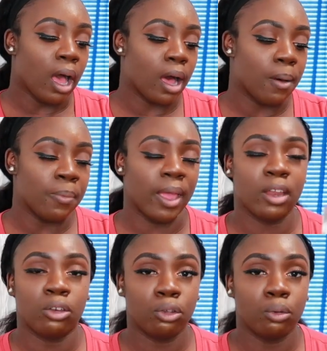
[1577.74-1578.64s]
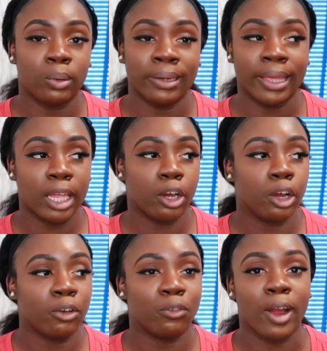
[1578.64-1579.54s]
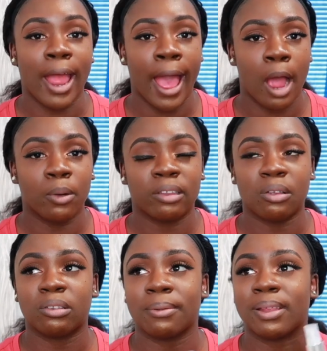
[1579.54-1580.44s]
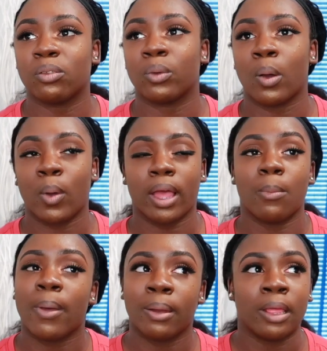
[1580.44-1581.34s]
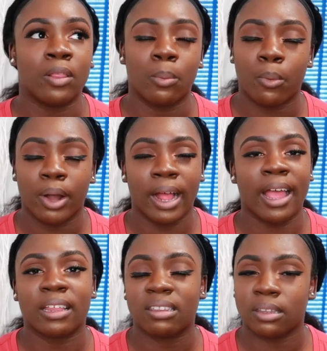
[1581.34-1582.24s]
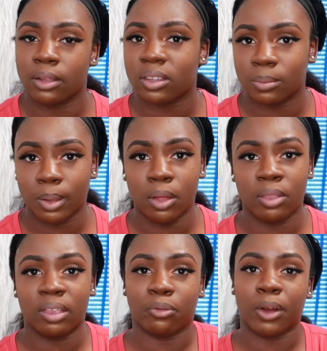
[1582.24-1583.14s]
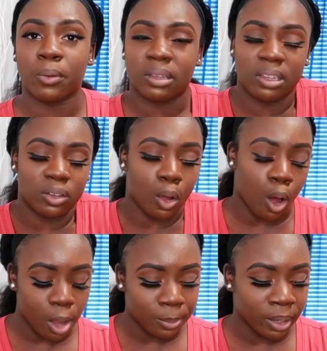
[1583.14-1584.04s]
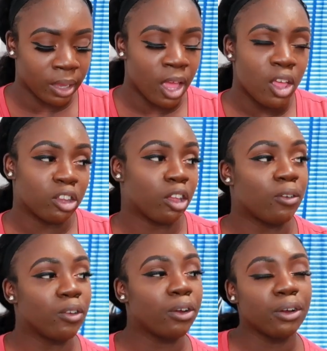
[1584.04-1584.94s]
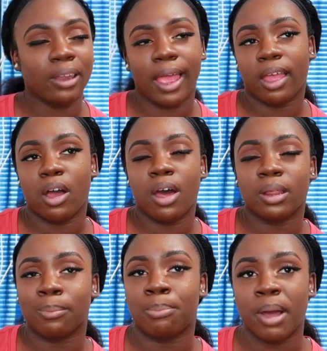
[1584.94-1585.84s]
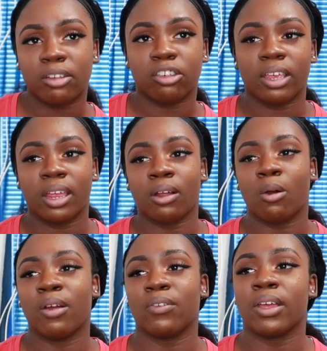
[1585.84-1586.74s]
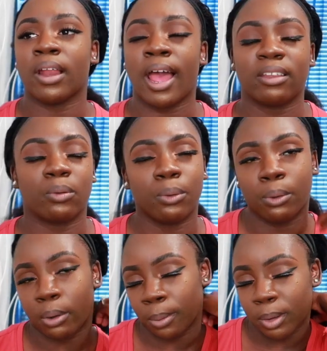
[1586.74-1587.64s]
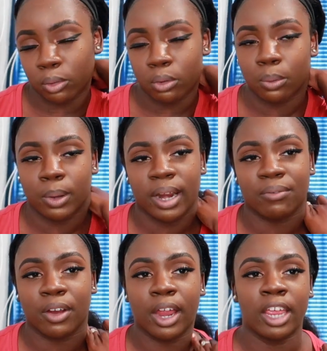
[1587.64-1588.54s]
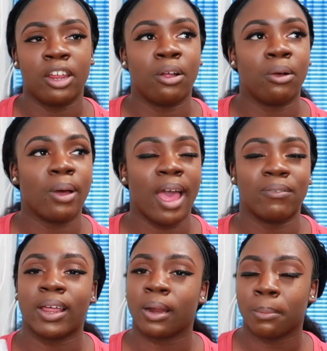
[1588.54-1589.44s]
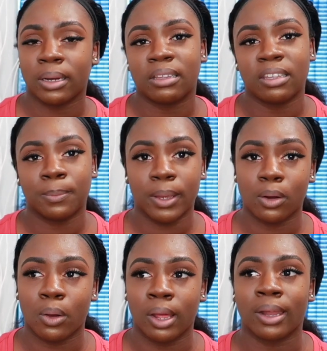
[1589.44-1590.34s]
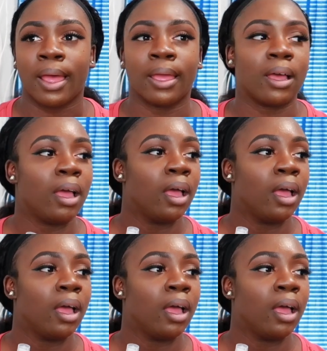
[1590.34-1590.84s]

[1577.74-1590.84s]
um, they do linger for hours so sometimes when i wake up at, in the morning i can still smell these fragrances on me so if you're like on a budget or if you're in high school or middle school whatever and you don't have a lot of money to spend on like